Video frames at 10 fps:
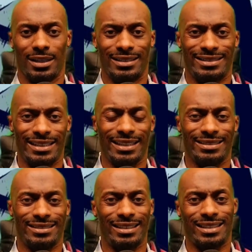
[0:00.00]

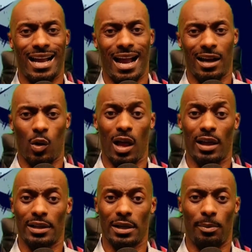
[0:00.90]
Seeing such a
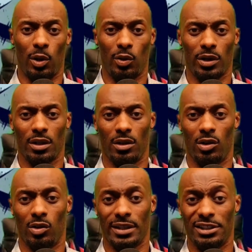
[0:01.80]
high-quality opponent
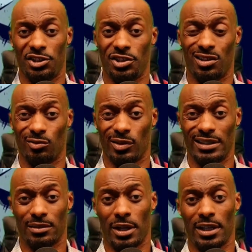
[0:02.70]
on his young
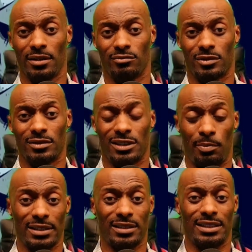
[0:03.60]
resume,
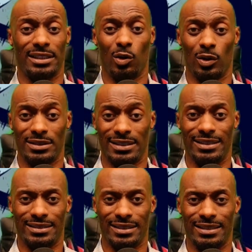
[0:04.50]
especially going to
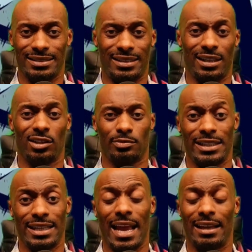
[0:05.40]
decision, tells
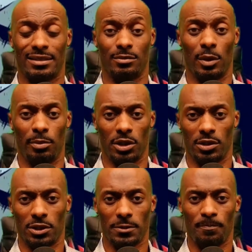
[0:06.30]
me he has some
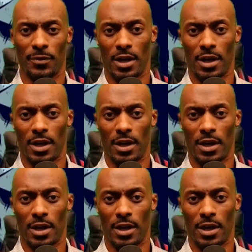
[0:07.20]
ability.